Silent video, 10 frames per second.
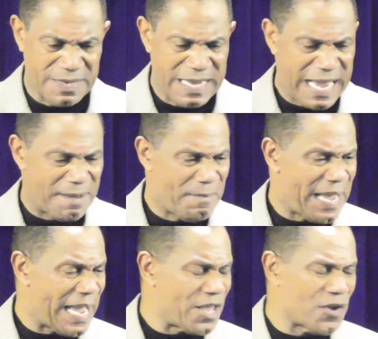And
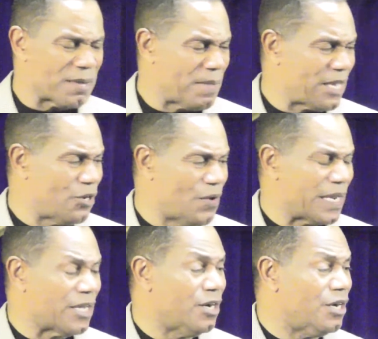man, you can be
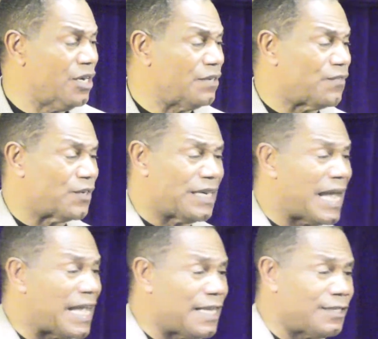doing good for
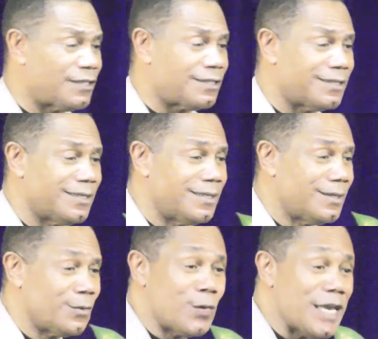days,
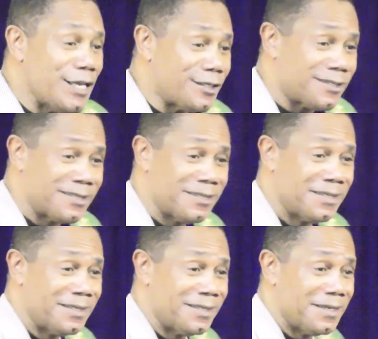weeks,
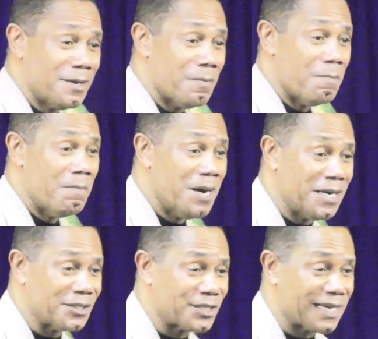
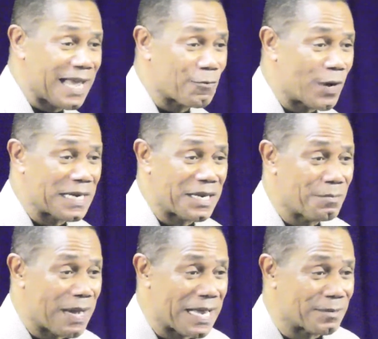months, and like Juanita
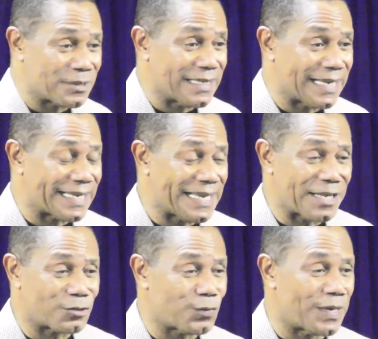Bynum said,
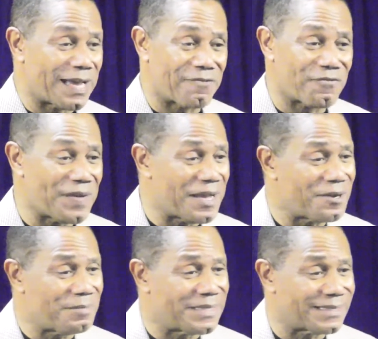guess what? I
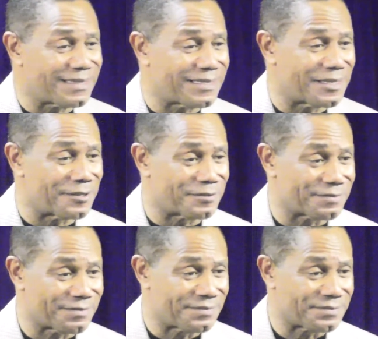found myself
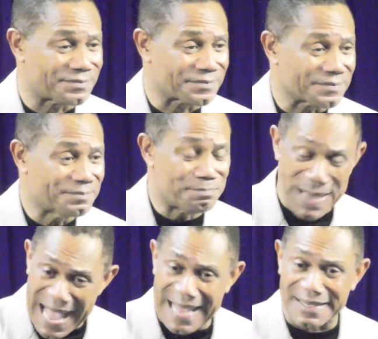back